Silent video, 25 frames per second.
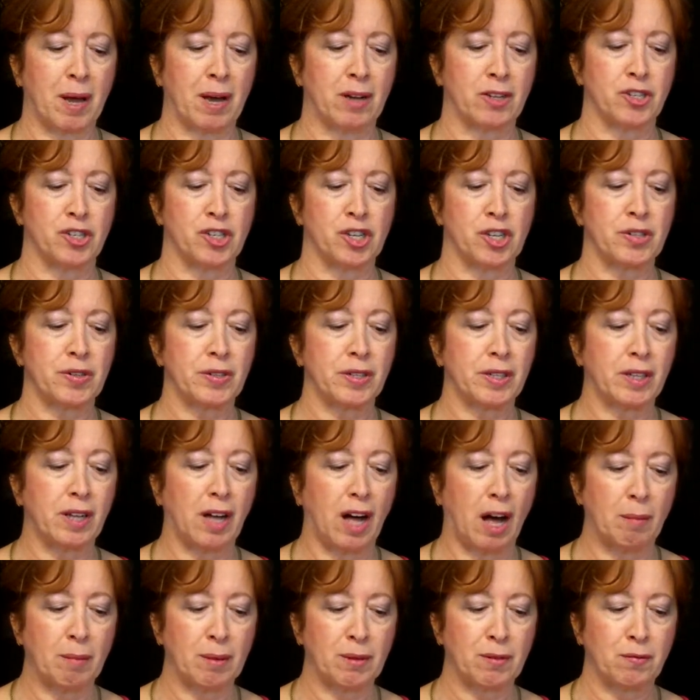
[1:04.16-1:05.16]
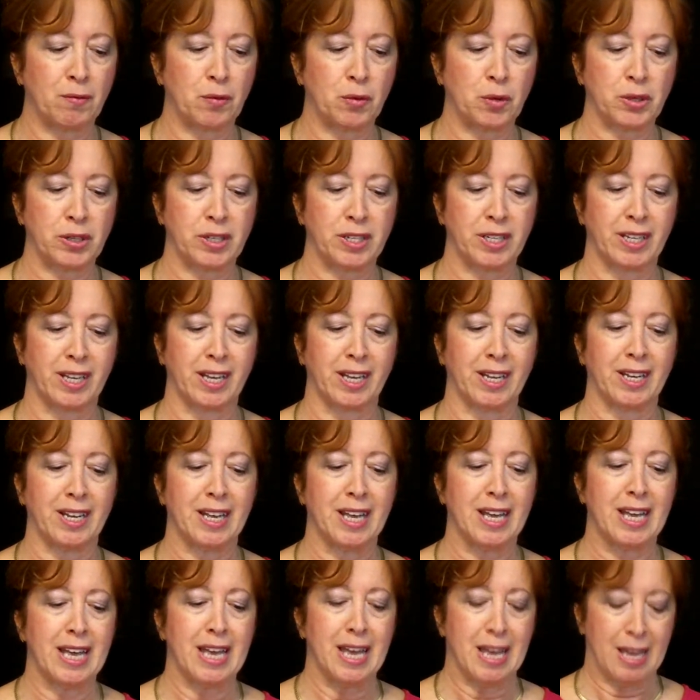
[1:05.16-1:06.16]
about General Comment
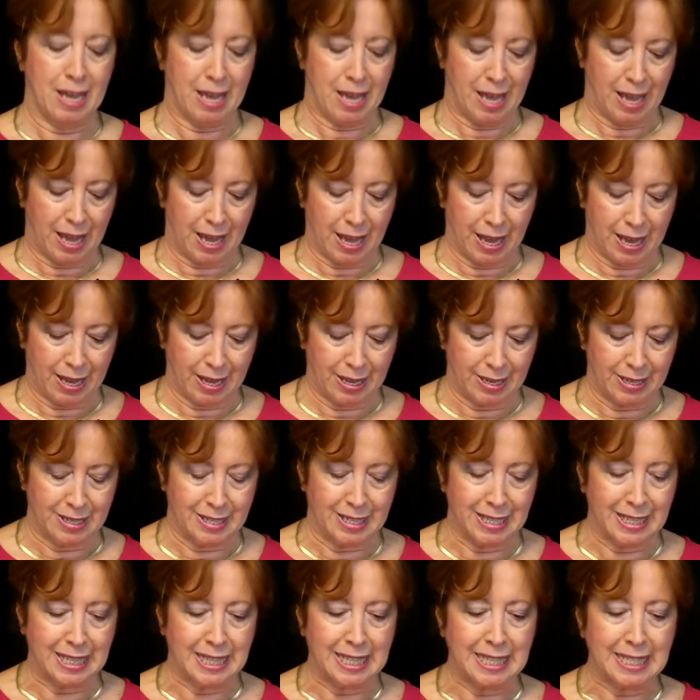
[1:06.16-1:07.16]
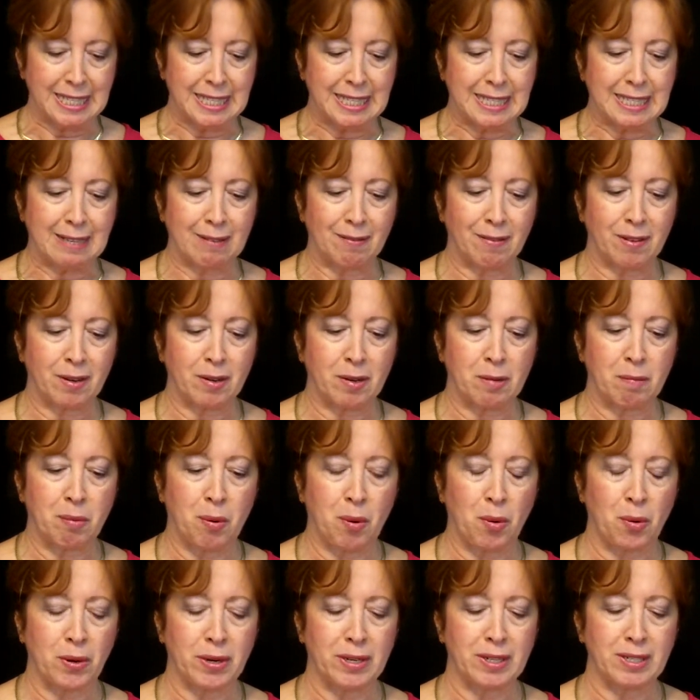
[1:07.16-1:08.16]
14, and this is a very
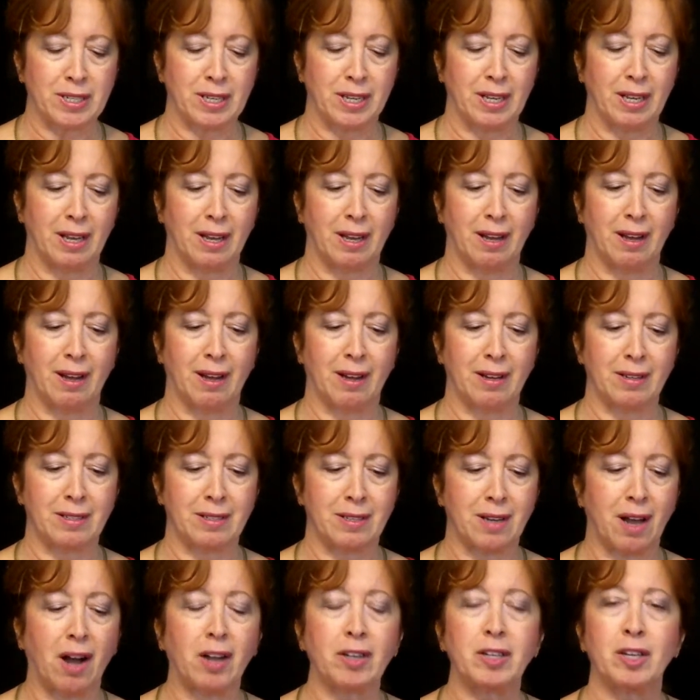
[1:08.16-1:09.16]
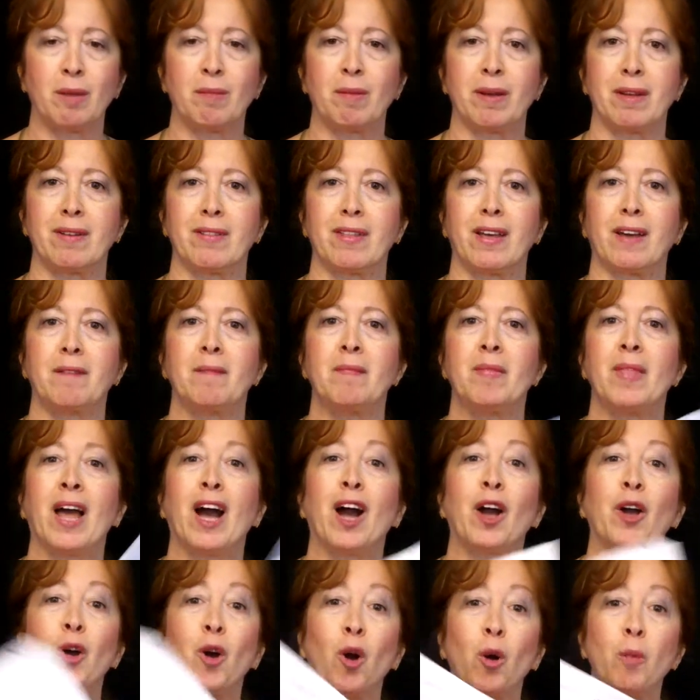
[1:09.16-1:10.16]
important document that
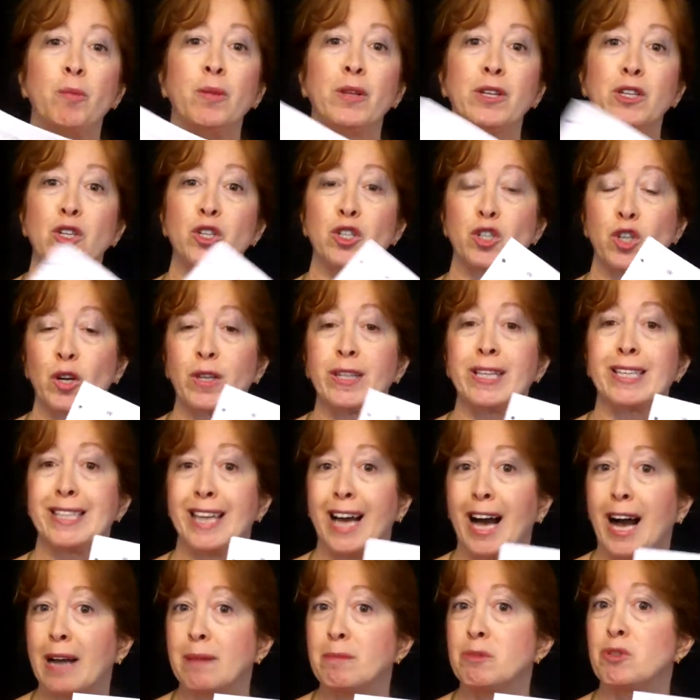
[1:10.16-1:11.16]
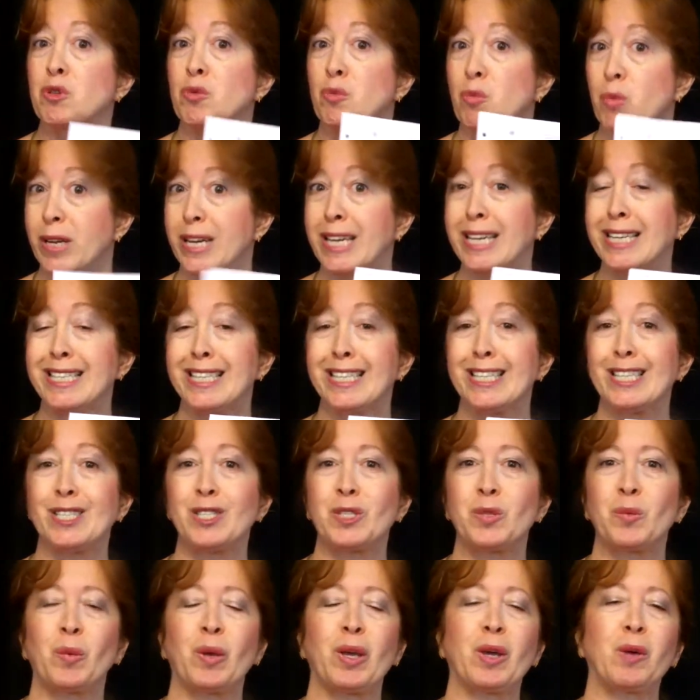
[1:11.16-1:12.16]
I hope that you took the time to read
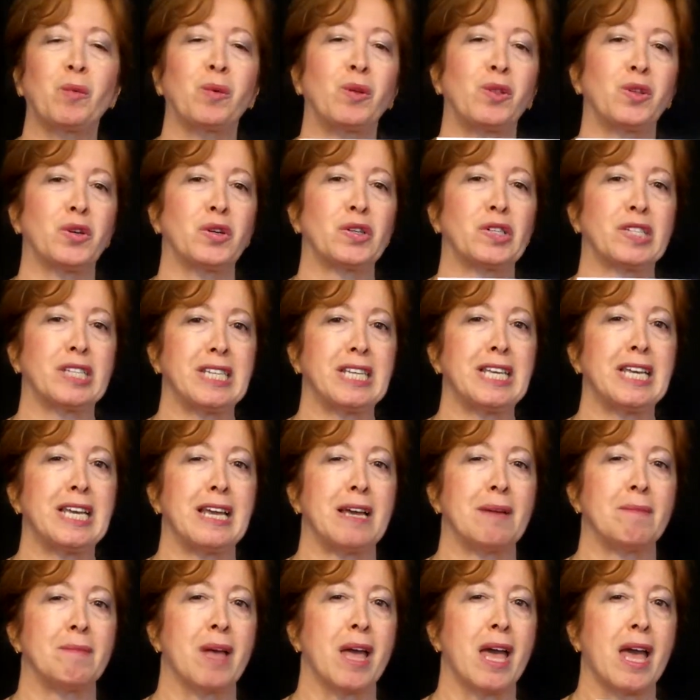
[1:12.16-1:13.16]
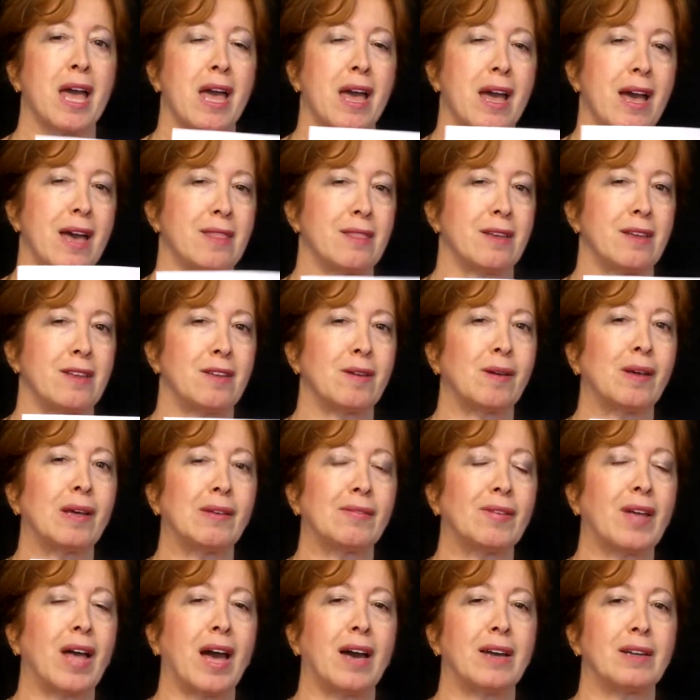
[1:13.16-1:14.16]
this week with your team, and that you
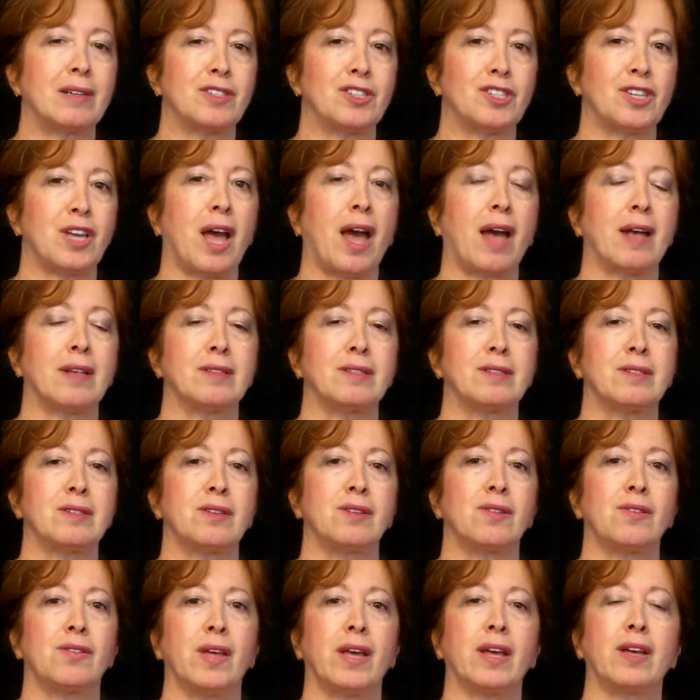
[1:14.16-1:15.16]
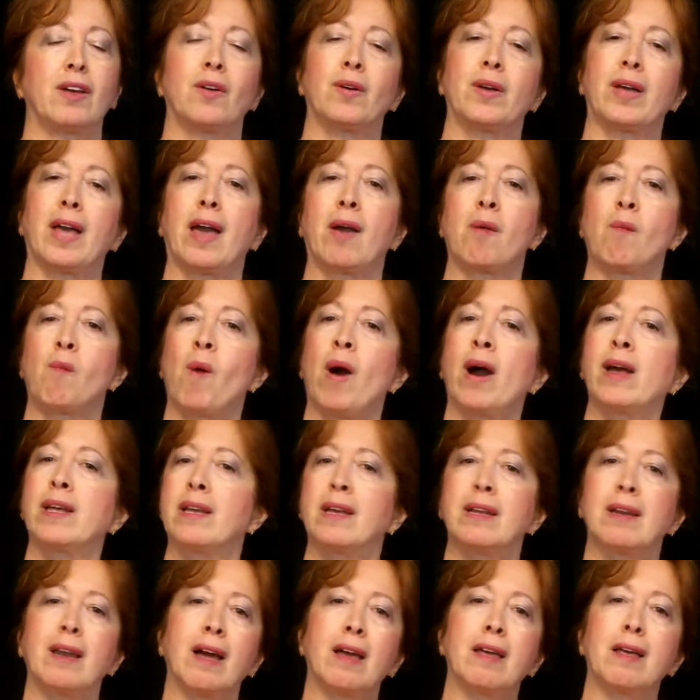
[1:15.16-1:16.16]
have had a chance to think, okay, why
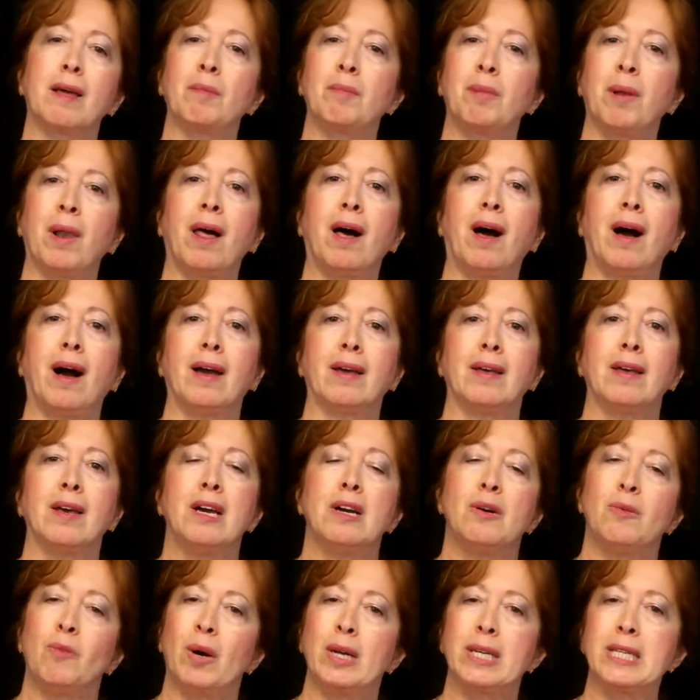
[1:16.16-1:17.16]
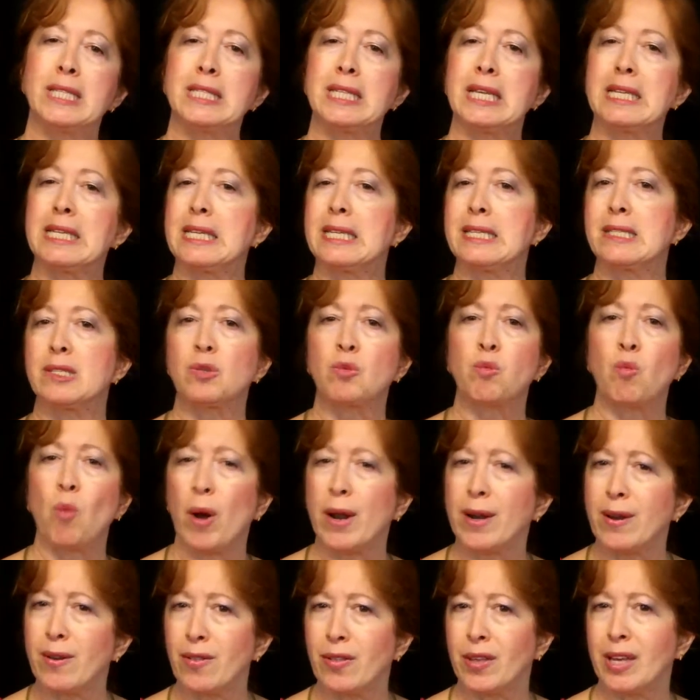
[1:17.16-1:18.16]
can I apply? What is at least
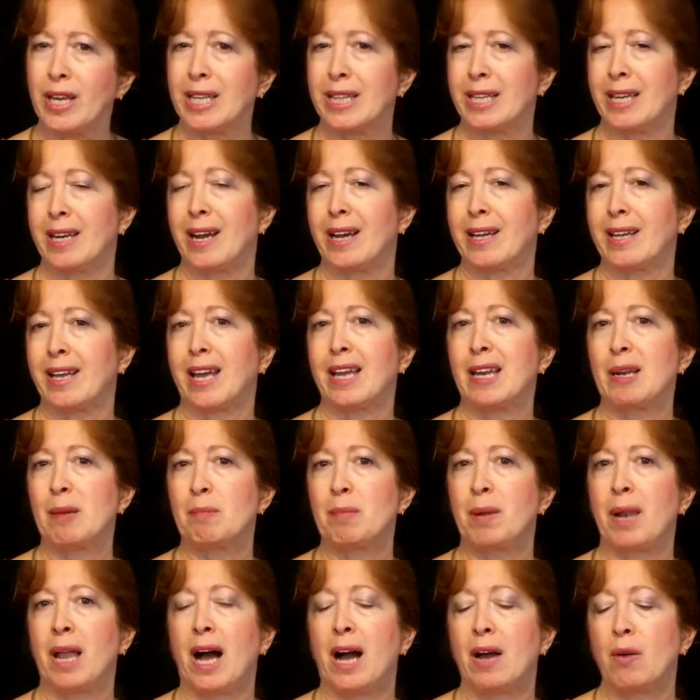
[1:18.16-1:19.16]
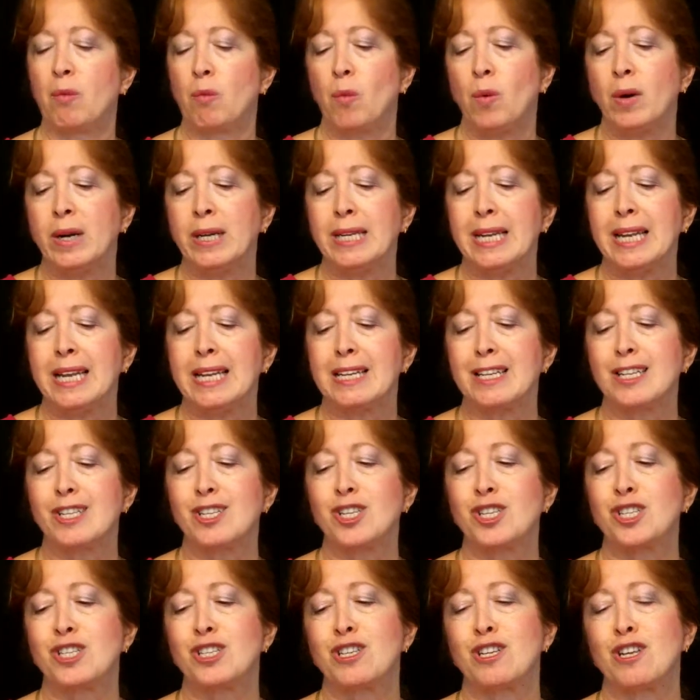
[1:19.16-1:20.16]
one thing that I can apply? One little
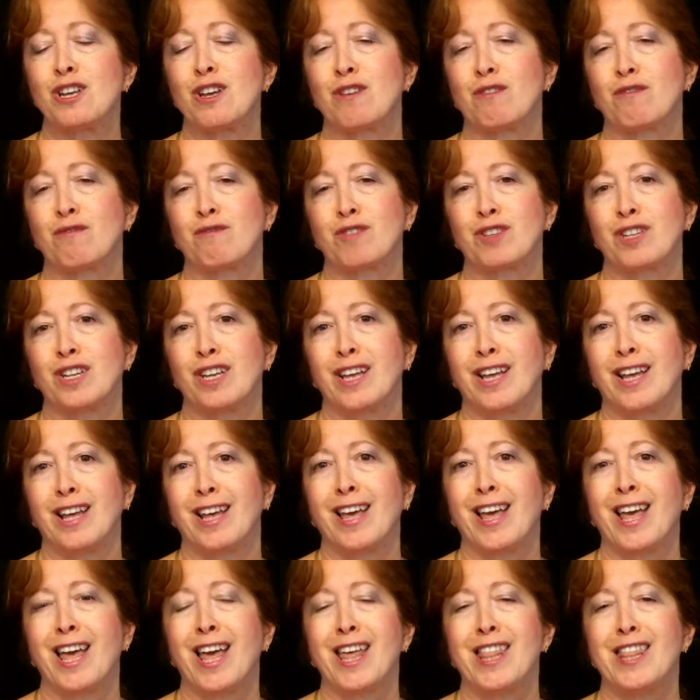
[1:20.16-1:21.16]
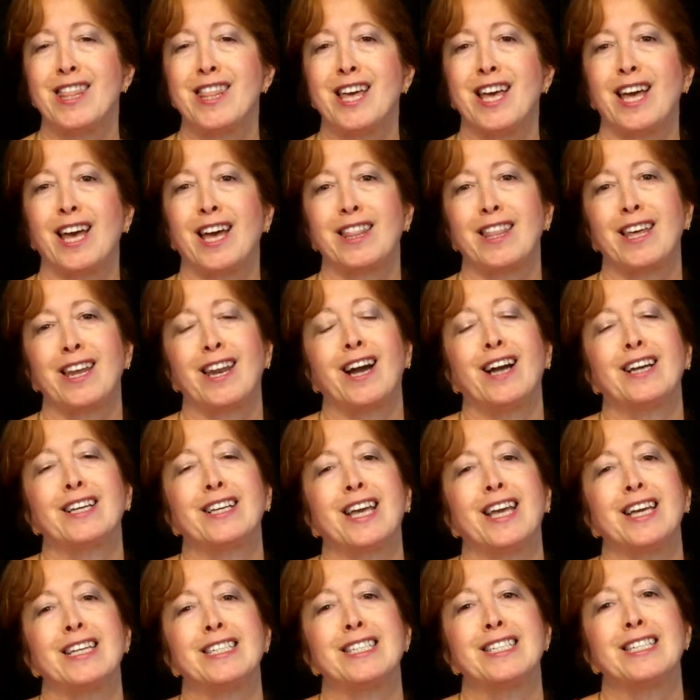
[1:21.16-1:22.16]
shift that
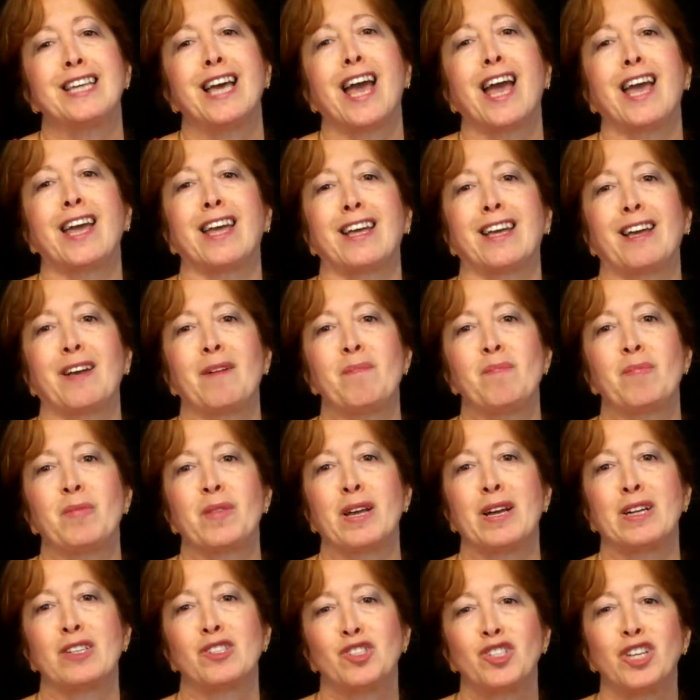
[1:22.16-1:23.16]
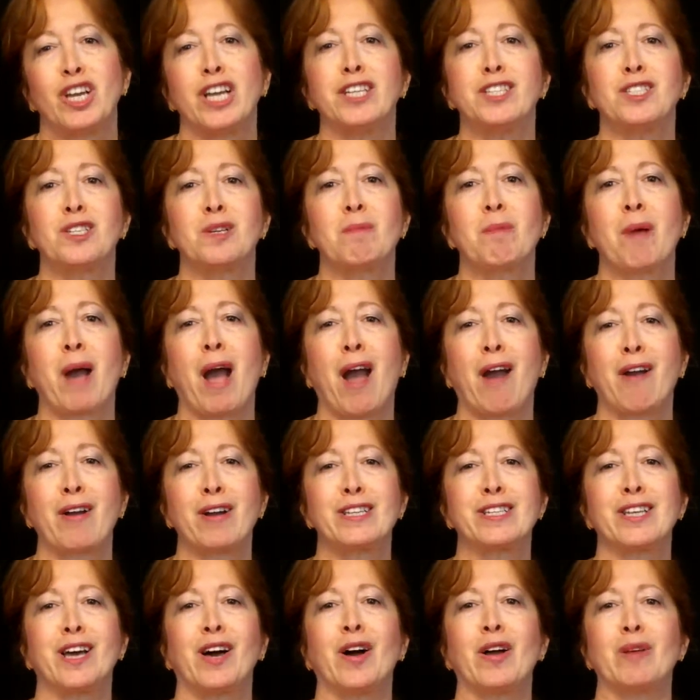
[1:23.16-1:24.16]
I can take, changing
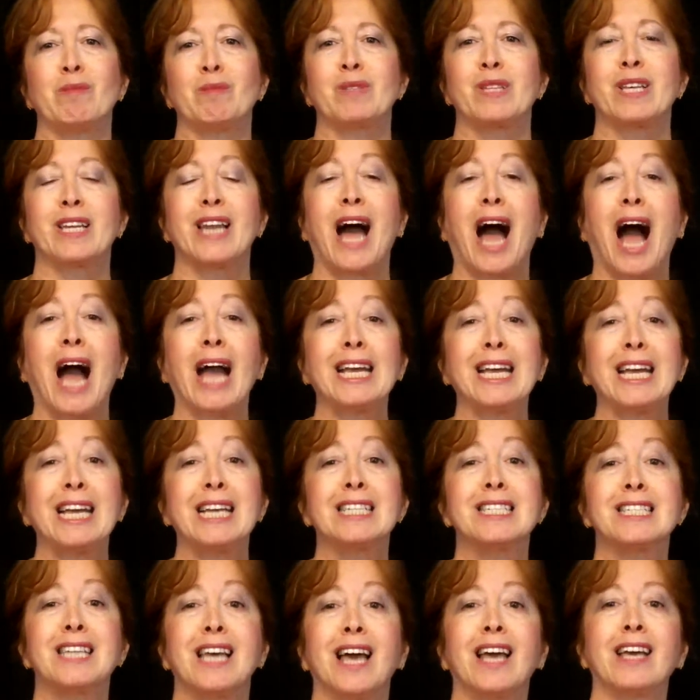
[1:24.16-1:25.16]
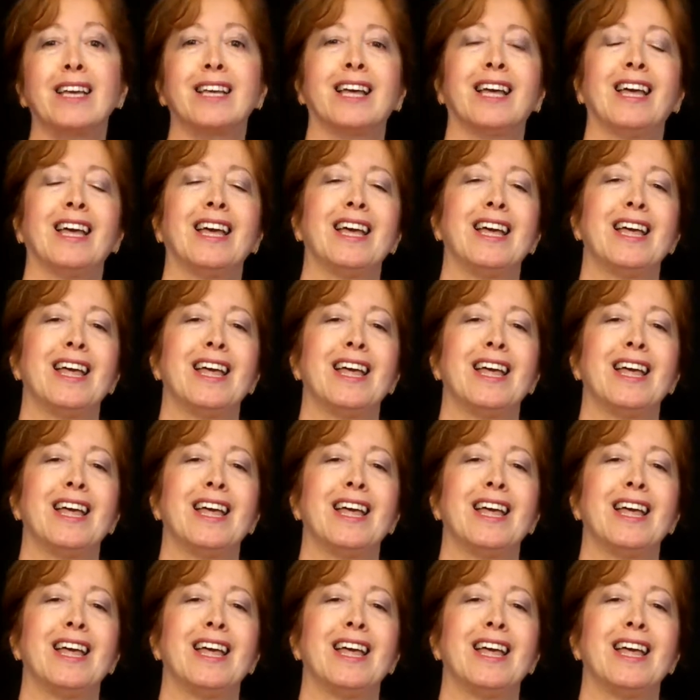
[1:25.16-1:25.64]
paradigms that I can take